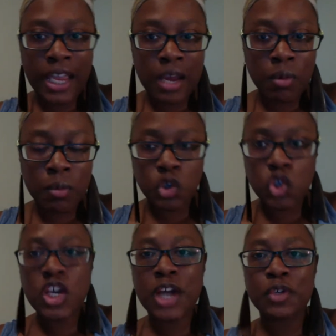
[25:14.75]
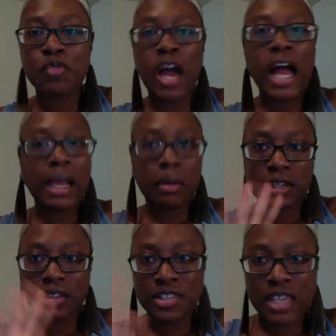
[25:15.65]
Abrams or Shonda Rhimes,
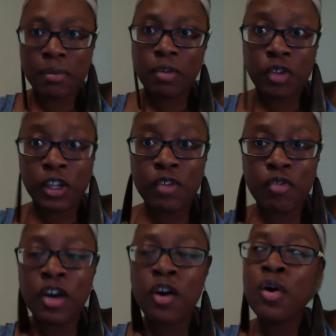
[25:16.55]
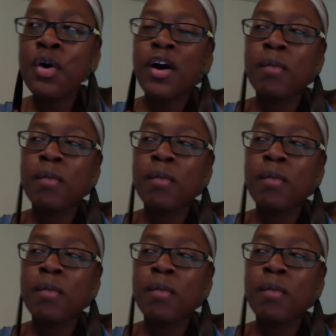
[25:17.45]
like, let's keep it really real,